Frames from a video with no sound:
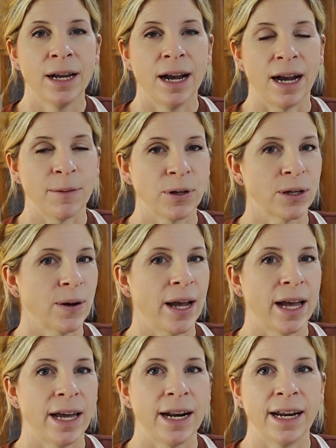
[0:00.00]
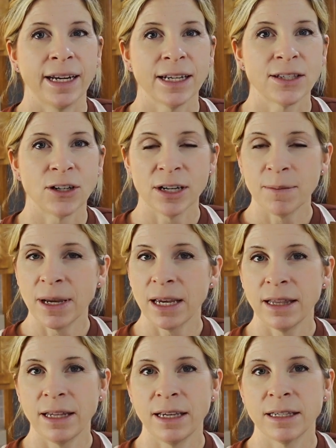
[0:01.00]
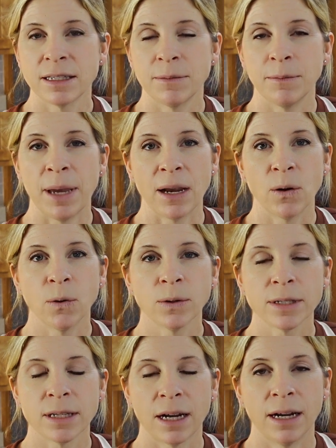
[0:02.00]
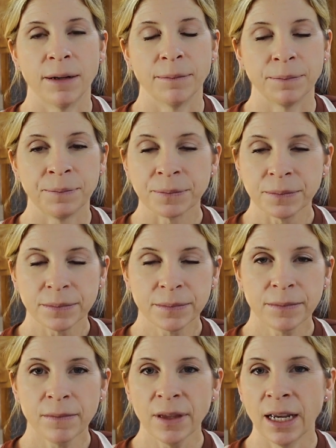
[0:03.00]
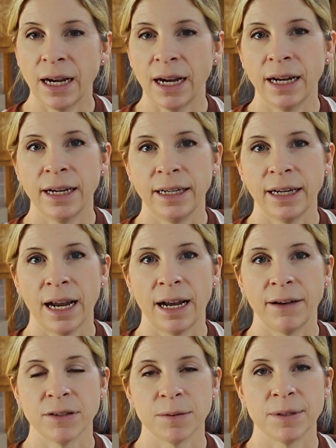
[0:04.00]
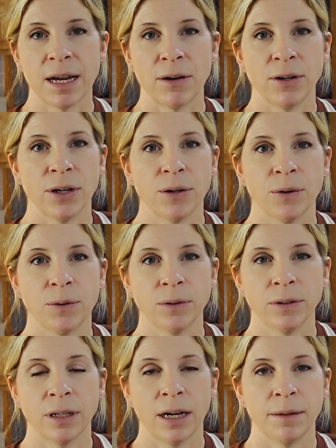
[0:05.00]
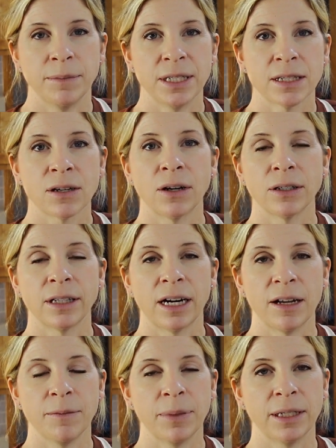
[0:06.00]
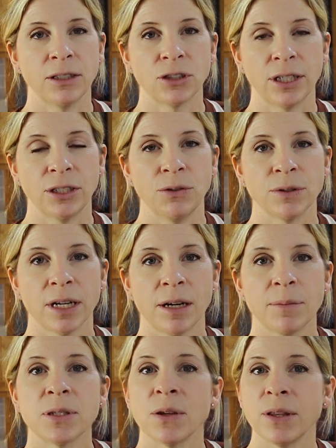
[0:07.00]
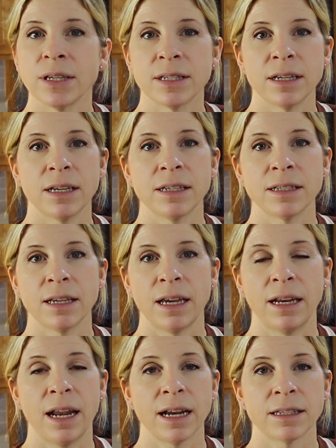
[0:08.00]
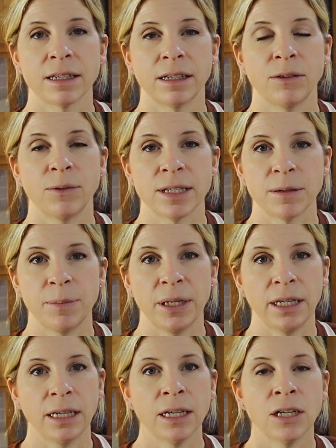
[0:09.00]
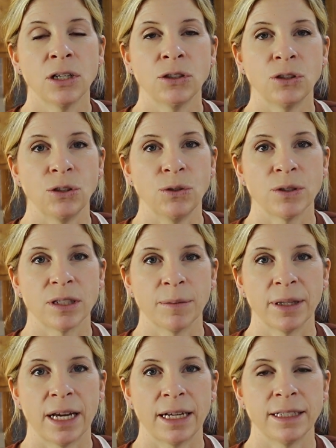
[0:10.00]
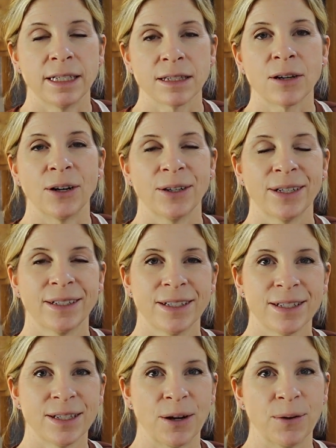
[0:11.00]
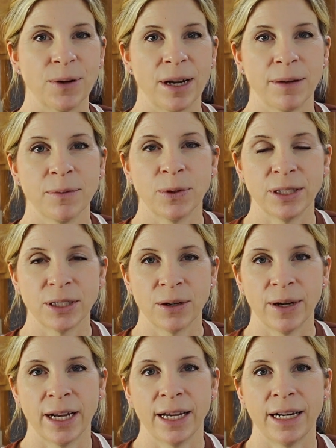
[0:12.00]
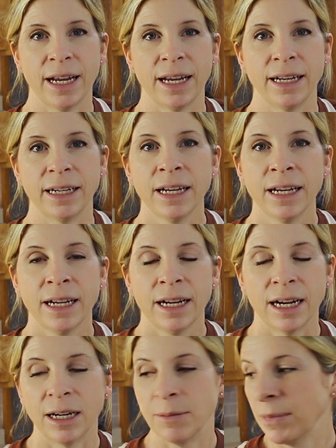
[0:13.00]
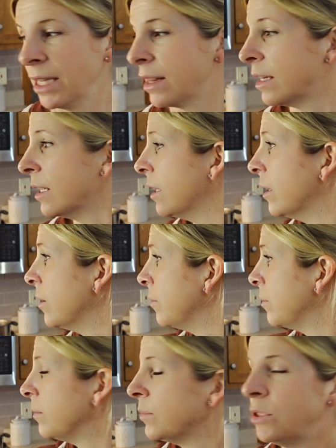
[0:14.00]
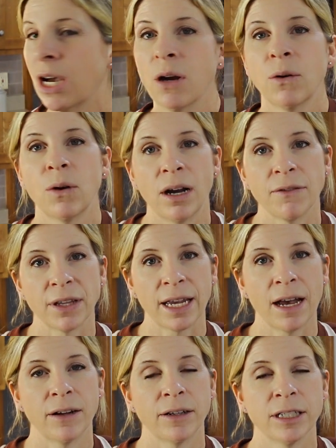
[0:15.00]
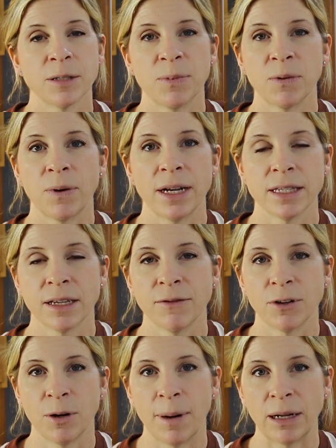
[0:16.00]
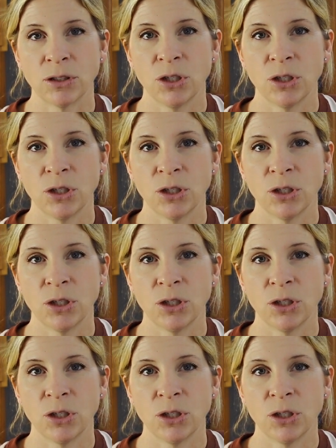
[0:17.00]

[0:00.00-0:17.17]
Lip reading: I'm gonna go ahead and get started making these bagels. I have some sourdough discard that I've been trying to use up, so this is an excellent recipe to use some of that discard. So I'm going to go ahead and get the dough off the counter. It's been rising for about